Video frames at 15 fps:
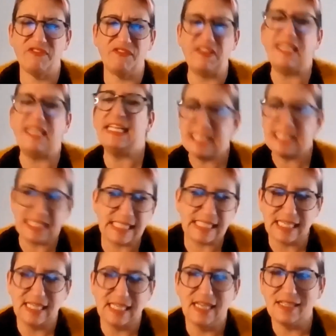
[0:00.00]
feats.
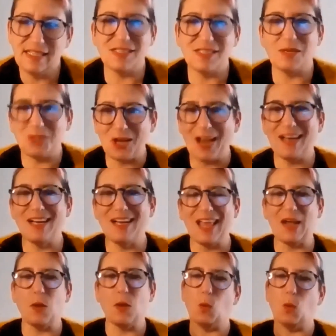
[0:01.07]
So I'm trying to
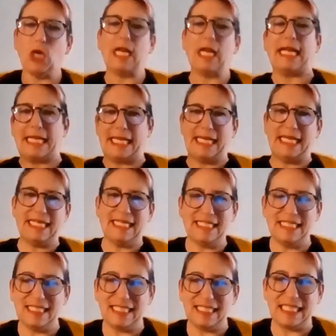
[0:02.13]
like word it
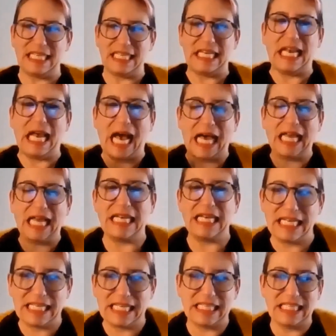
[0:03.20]
not
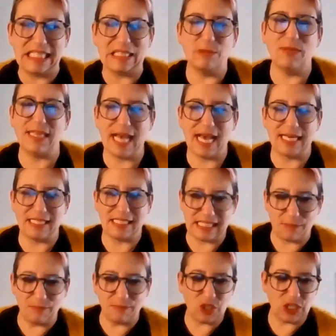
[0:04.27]
with that
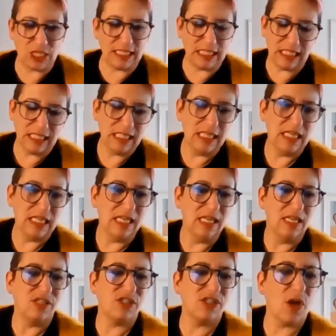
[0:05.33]
assumption.
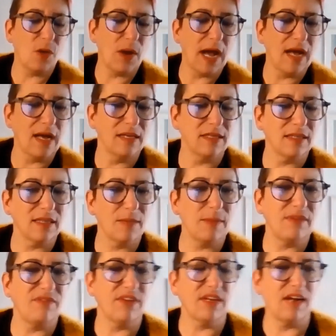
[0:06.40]
So let
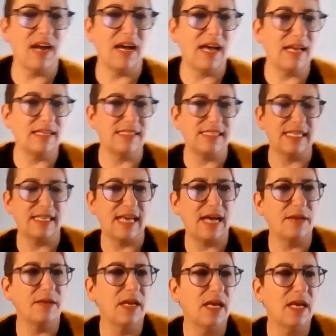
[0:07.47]
me figure out how to say that.